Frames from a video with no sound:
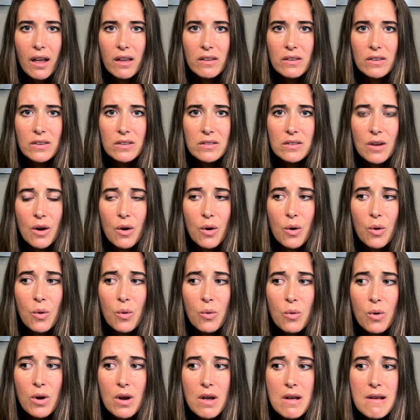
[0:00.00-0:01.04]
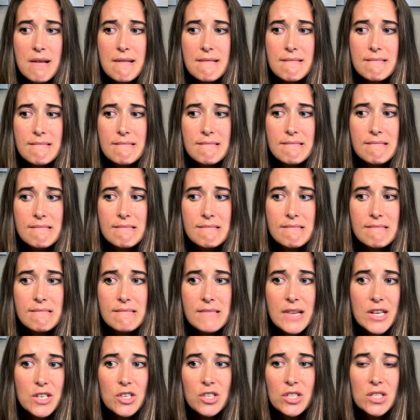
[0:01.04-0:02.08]
And so
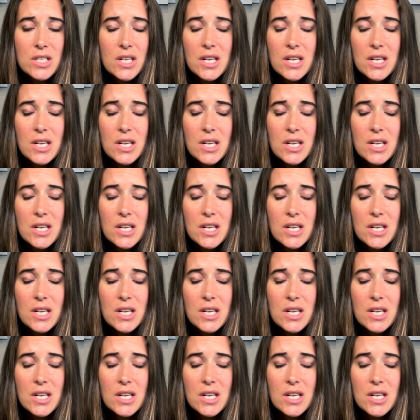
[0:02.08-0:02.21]
it just